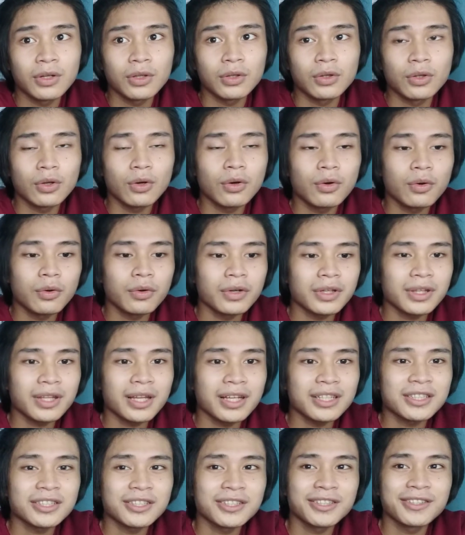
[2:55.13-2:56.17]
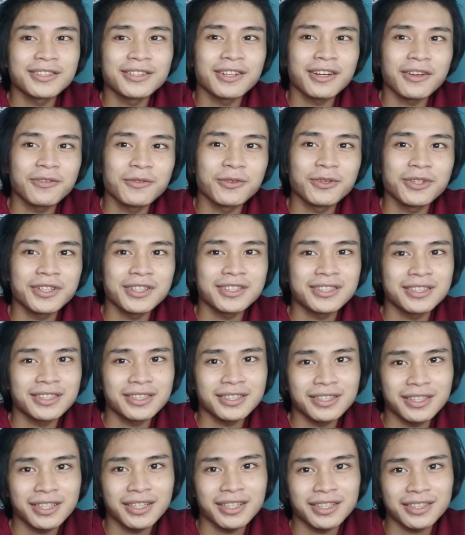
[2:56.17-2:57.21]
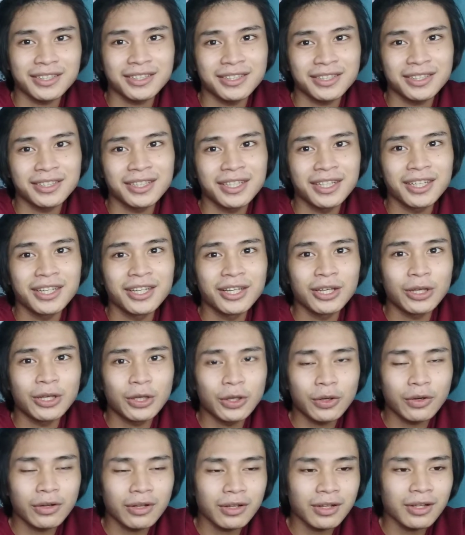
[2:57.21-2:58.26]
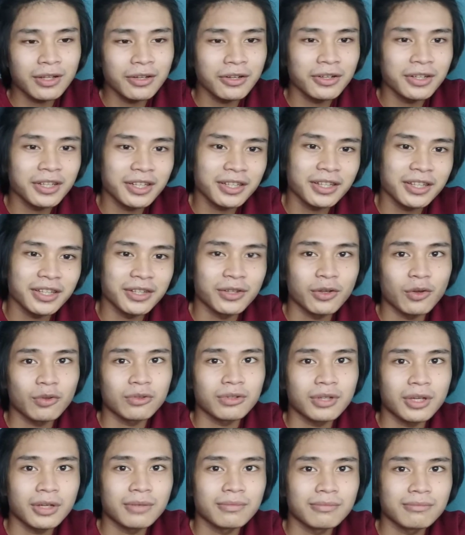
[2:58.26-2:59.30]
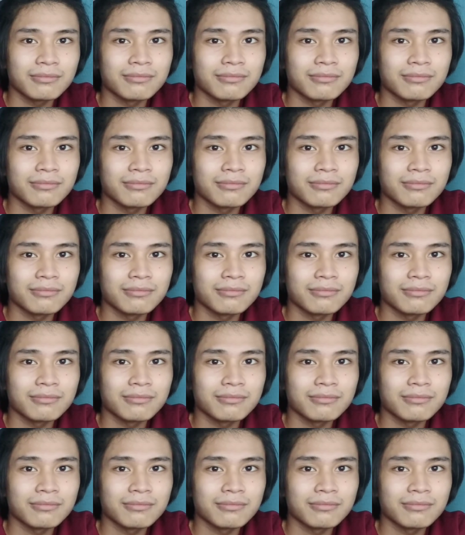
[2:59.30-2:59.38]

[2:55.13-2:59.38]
Though it has have unique syntax, you can learn it in no time.